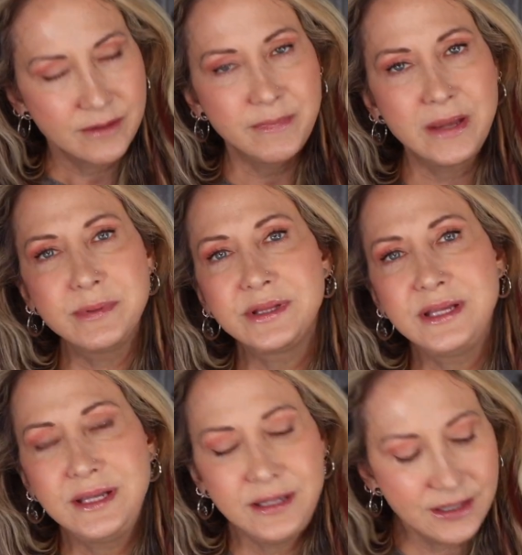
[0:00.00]

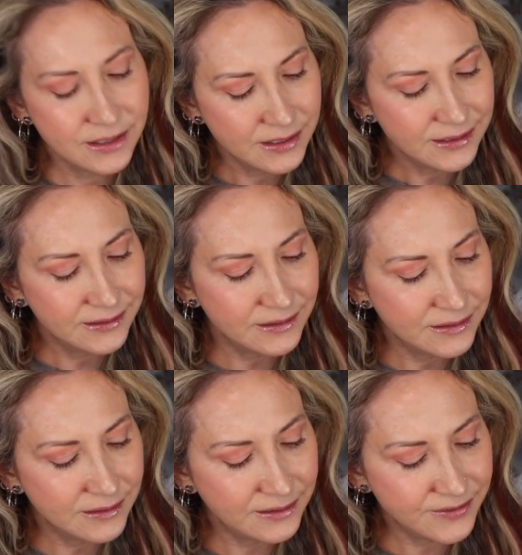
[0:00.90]
Maybelline
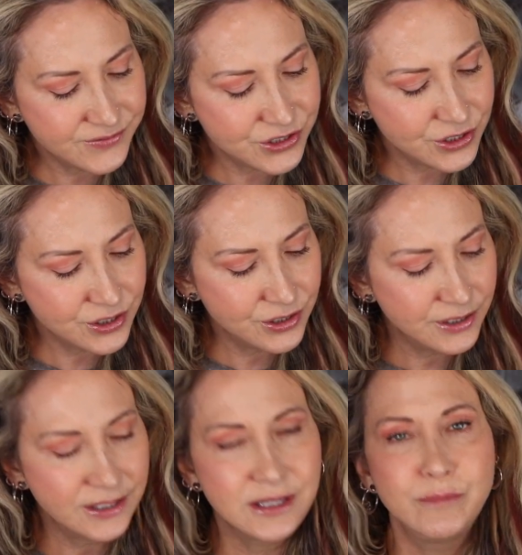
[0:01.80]
Lifter
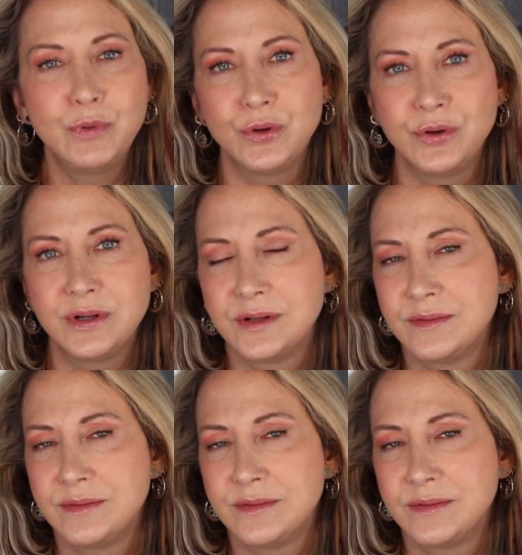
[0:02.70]
and Moon.